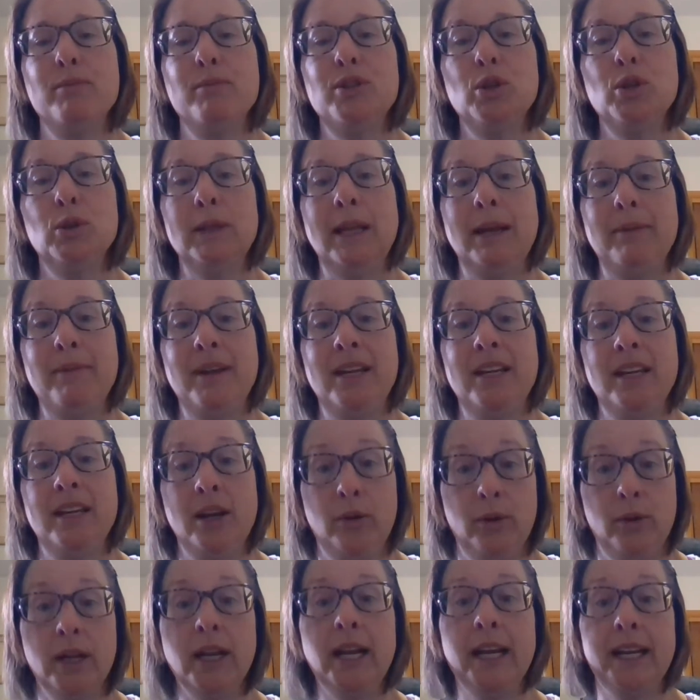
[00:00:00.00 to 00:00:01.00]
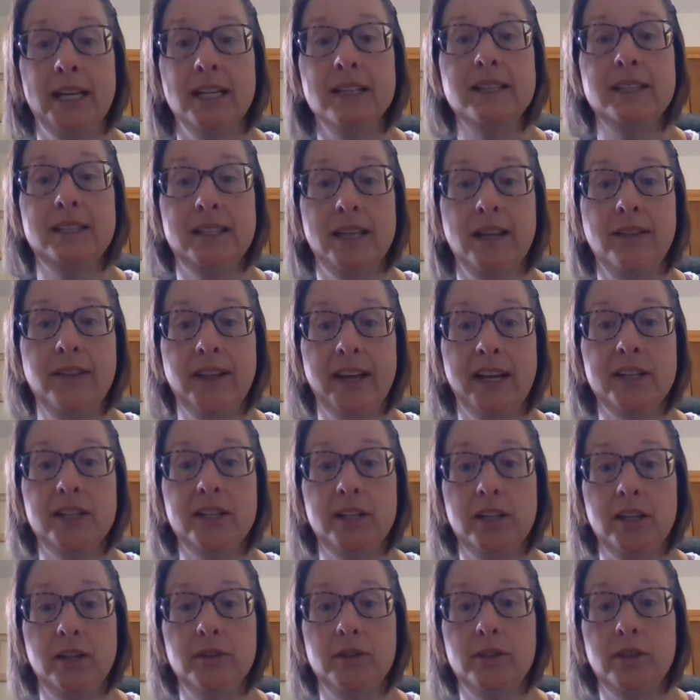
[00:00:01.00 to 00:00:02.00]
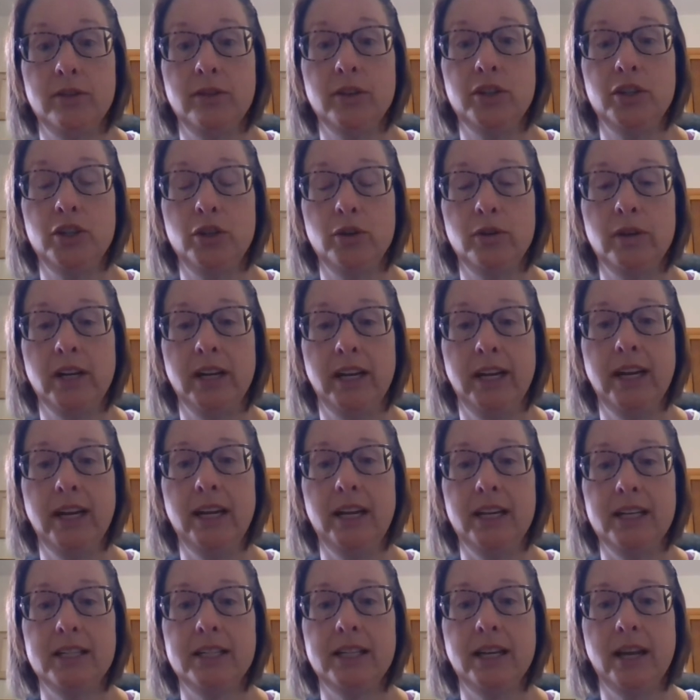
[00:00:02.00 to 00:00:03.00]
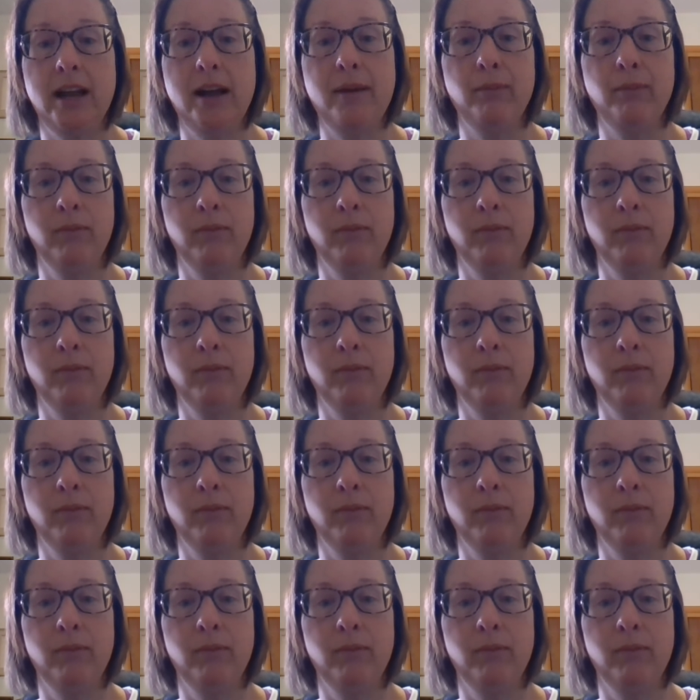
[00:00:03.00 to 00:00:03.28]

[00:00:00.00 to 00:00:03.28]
So let me know and I can send that to you so that you can get